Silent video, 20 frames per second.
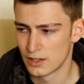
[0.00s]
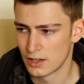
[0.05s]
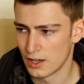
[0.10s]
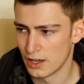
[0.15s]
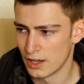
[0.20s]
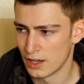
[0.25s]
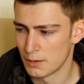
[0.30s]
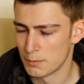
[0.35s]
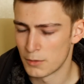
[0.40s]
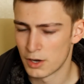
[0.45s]

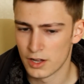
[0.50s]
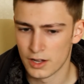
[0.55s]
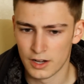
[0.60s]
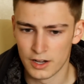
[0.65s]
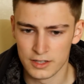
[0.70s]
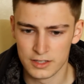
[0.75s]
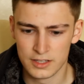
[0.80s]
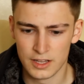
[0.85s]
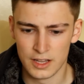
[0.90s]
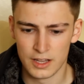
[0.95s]
my
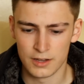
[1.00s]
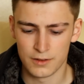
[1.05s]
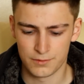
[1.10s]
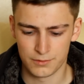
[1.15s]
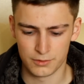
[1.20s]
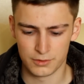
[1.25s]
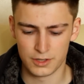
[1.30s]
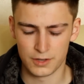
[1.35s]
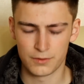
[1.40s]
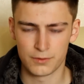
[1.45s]
idea
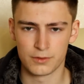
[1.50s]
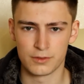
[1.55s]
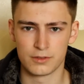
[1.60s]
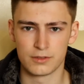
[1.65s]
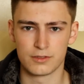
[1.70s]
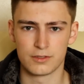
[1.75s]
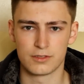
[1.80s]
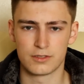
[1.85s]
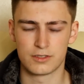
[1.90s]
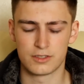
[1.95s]
through
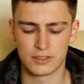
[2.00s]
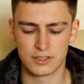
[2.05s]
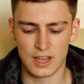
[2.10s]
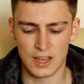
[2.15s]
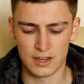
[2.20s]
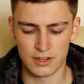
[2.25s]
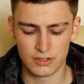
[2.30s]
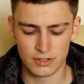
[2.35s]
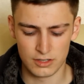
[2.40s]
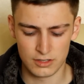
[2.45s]
different
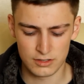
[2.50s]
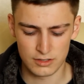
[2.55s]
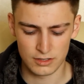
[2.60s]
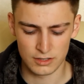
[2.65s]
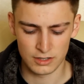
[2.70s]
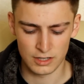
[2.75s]
stages,